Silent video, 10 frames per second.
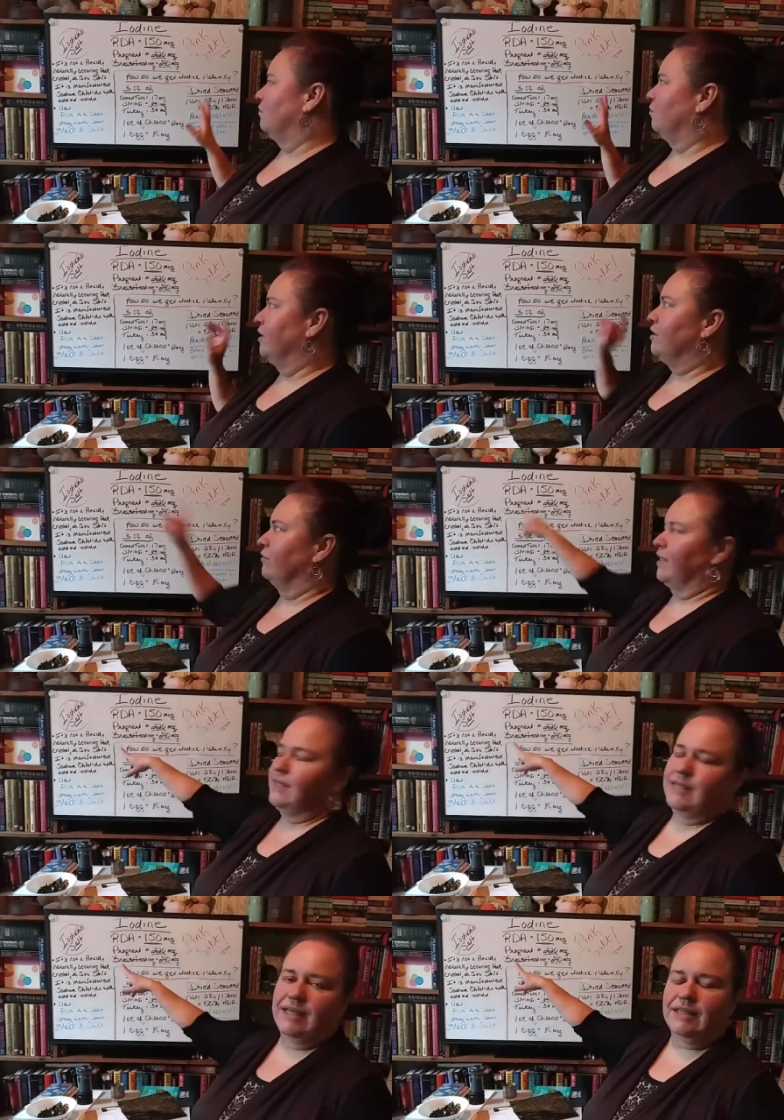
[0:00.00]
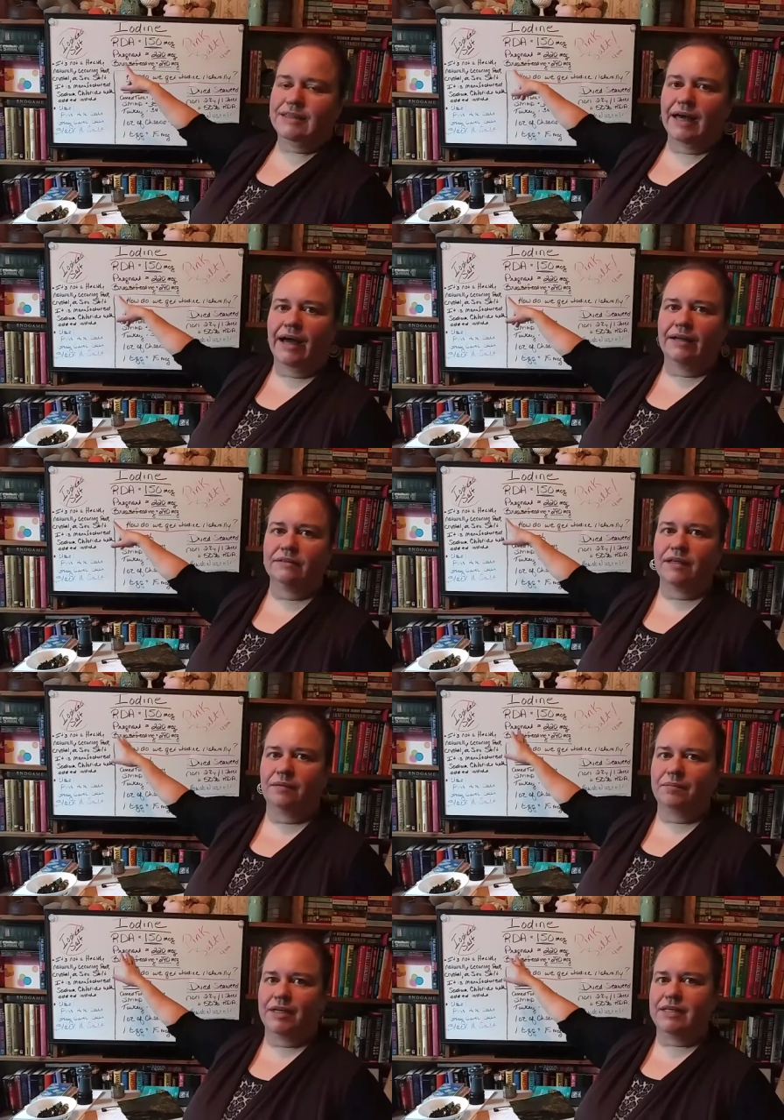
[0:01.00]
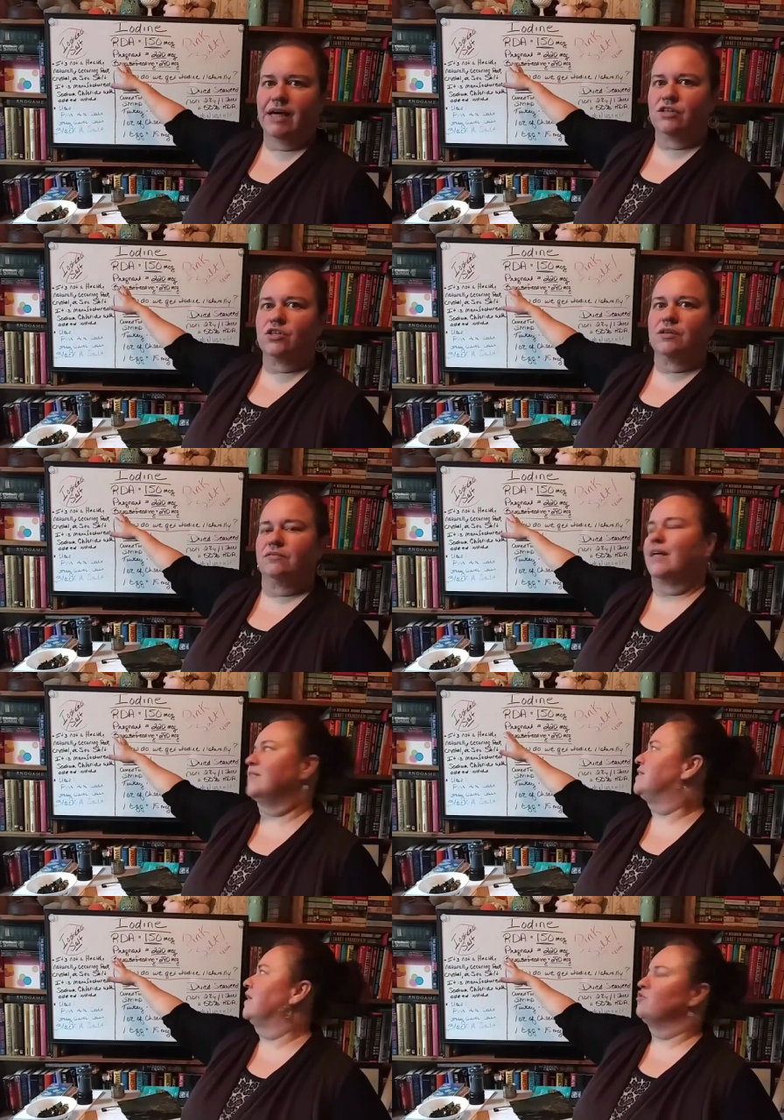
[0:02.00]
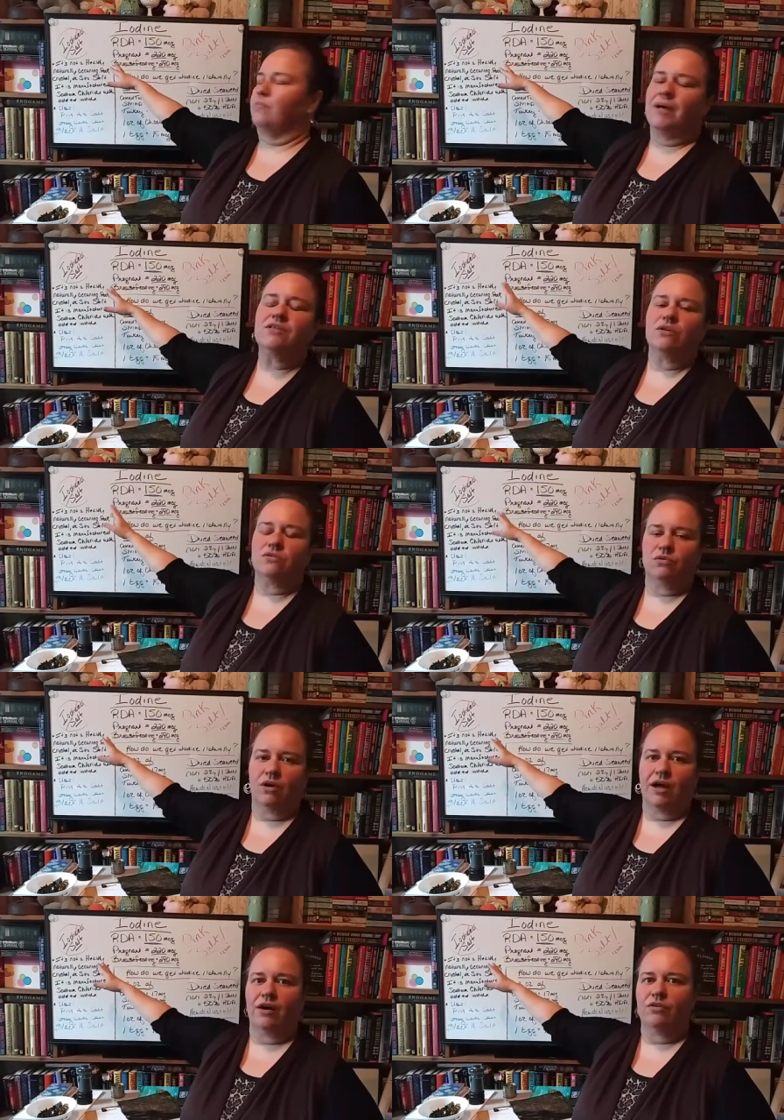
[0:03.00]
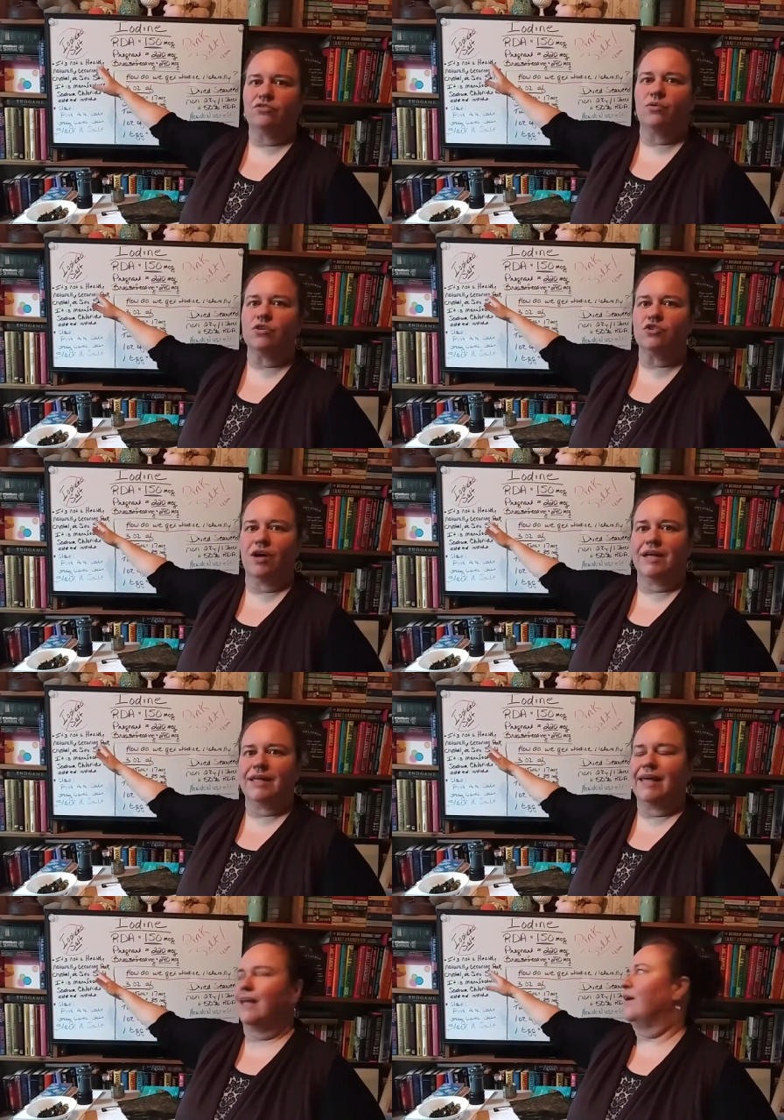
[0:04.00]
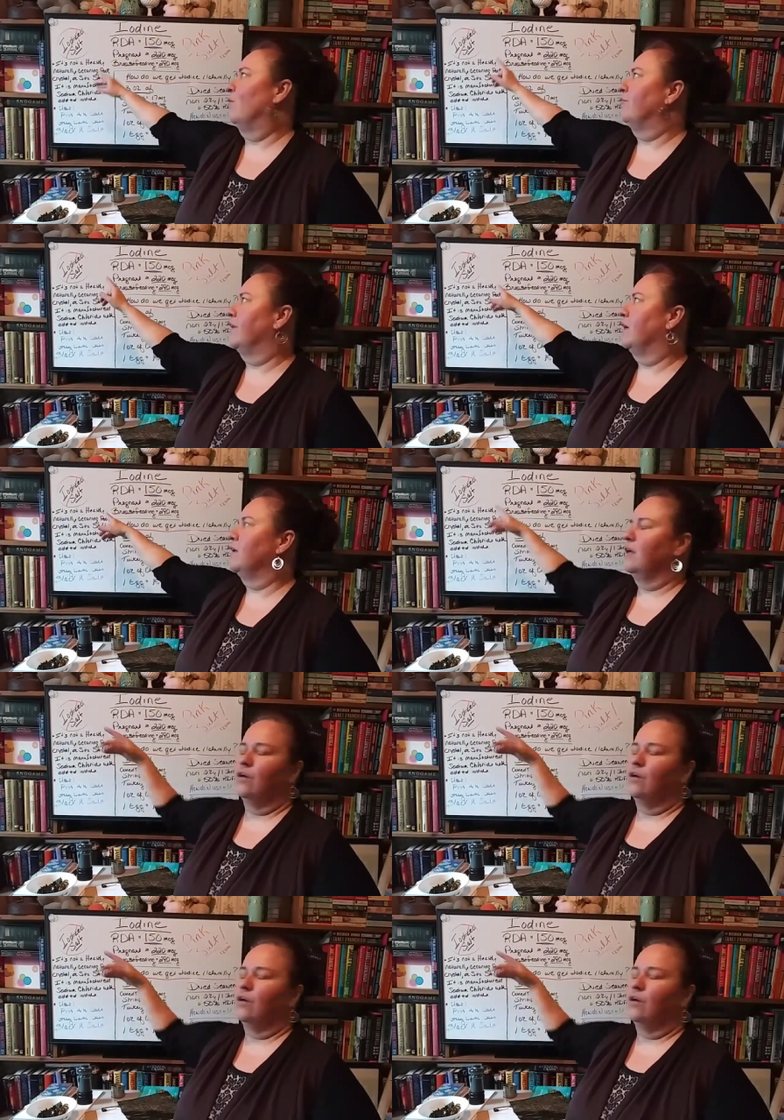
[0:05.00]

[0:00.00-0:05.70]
We don't need to eat that and that's detrimental to our health. So we're trying to get healthy.